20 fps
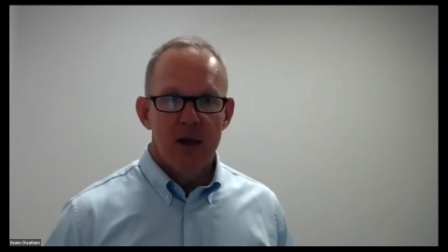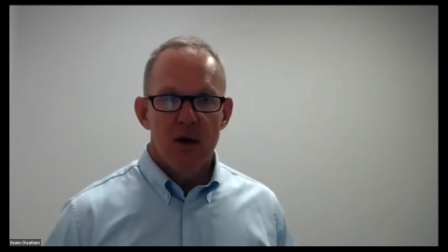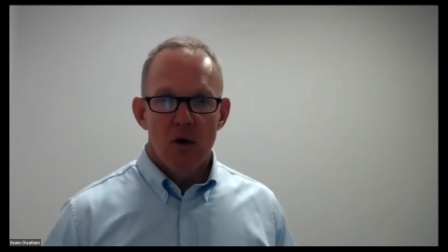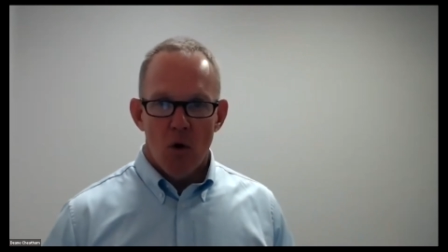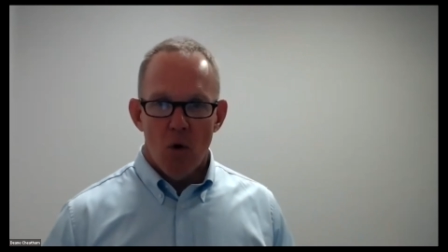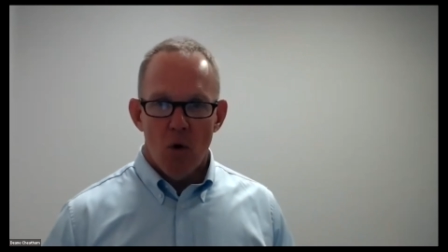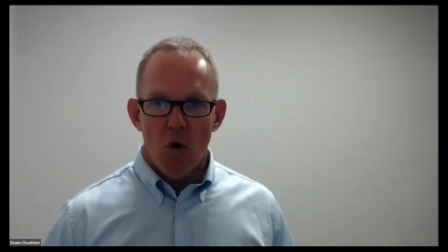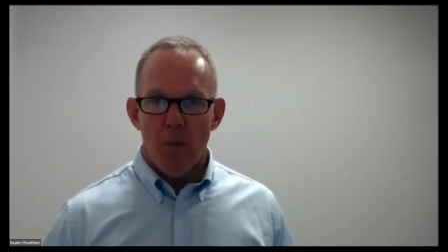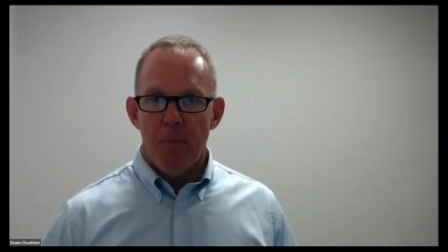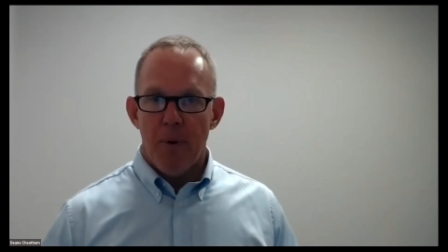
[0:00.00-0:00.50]

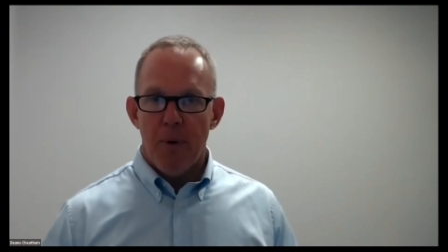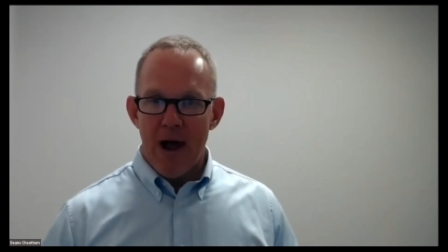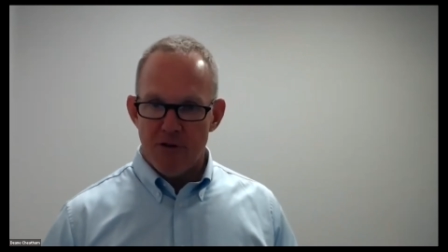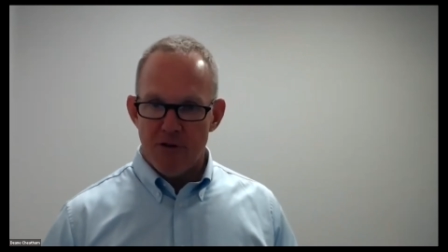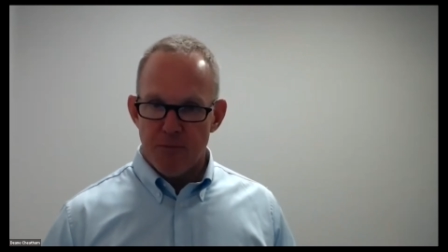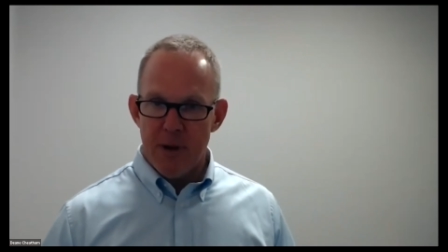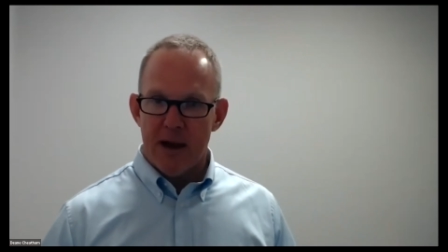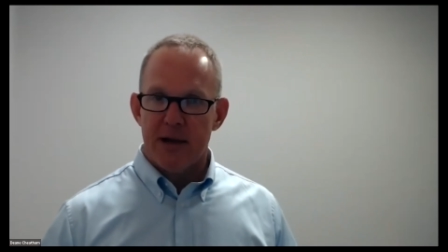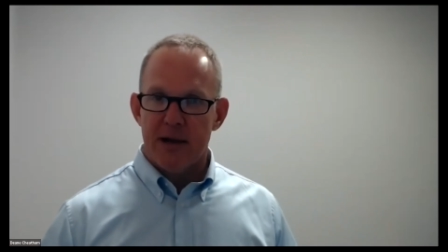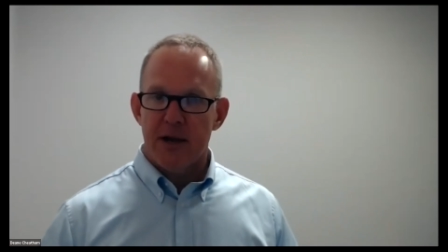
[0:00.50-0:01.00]
or
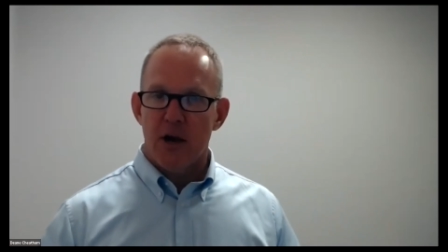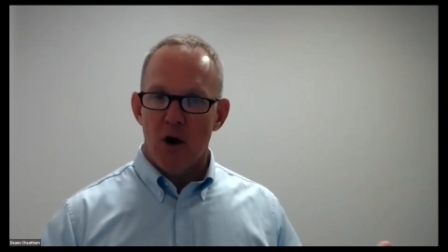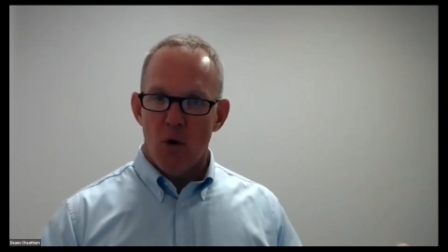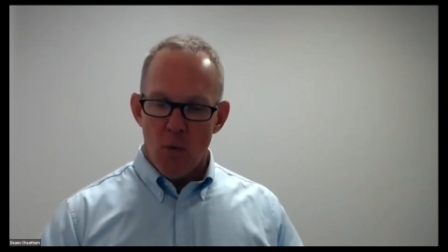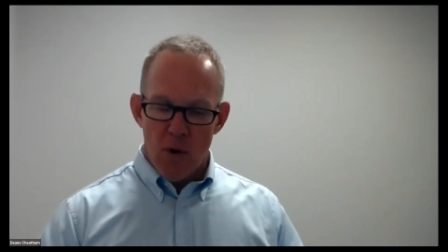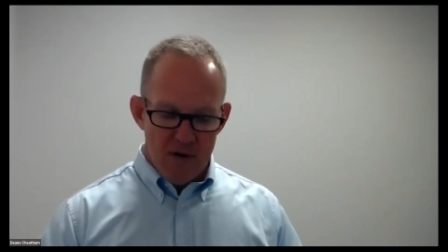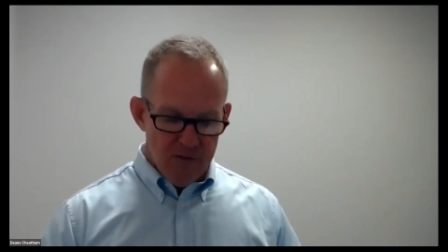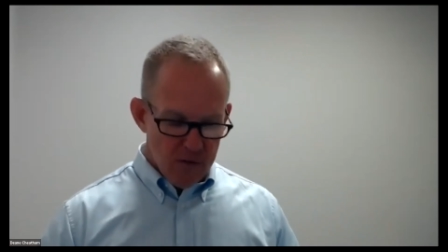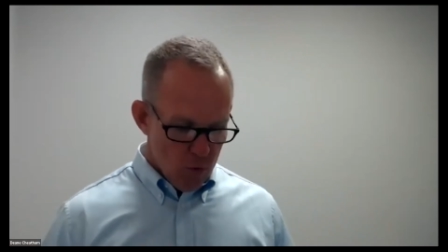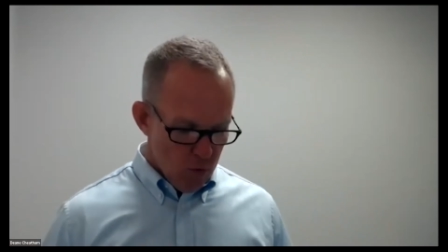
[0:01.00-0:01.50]
prospecting or
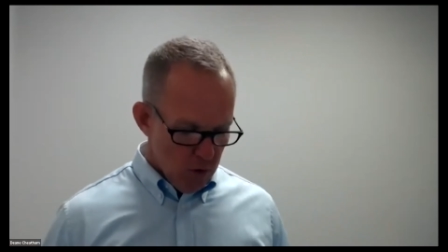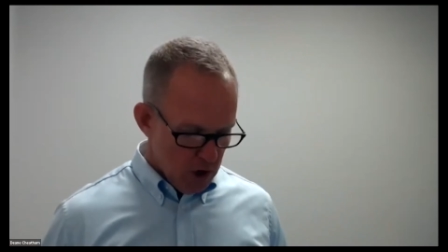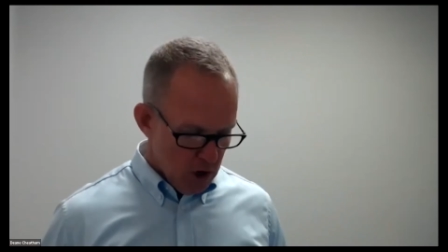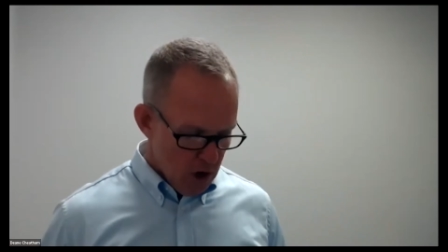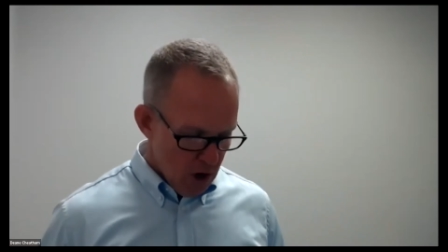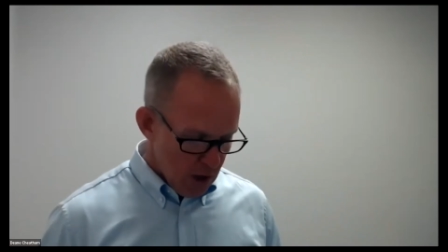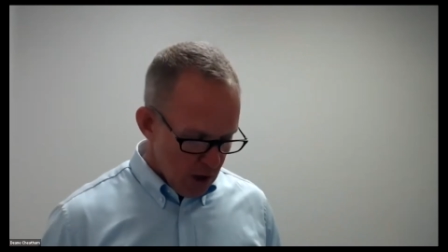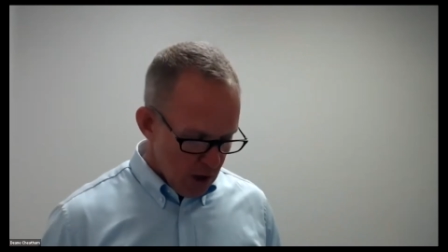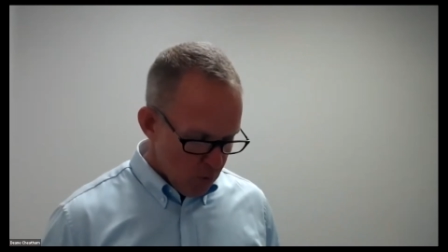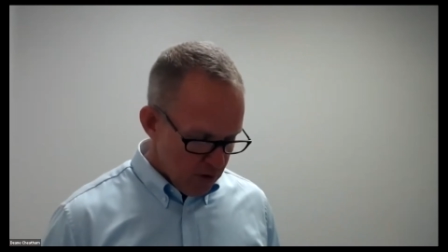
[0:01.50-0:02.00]
whatever you want to
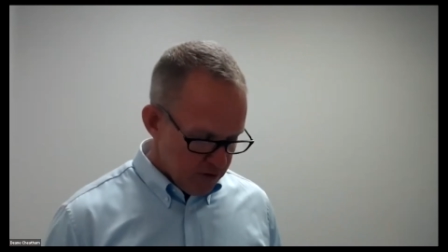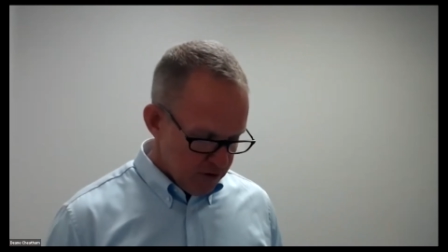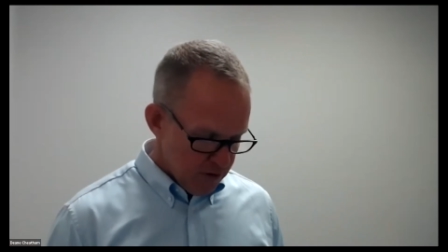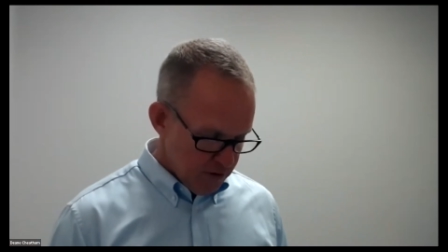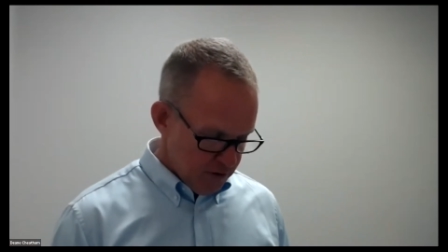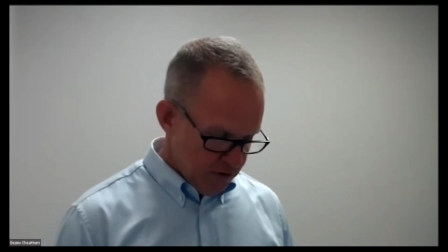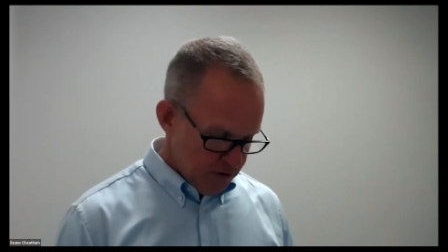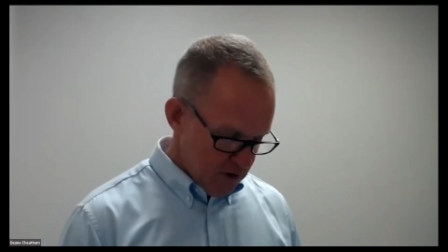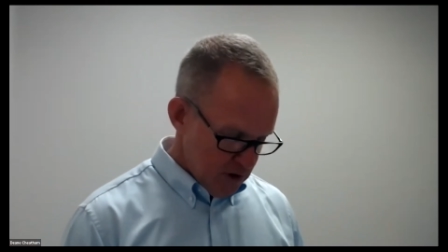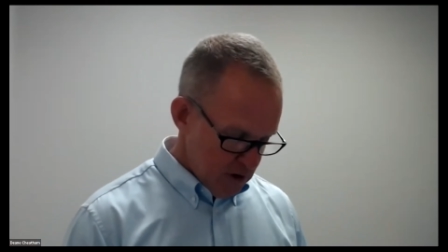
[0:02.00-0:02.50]
call it, which
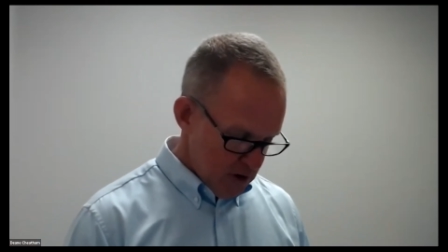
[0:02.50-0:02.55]
is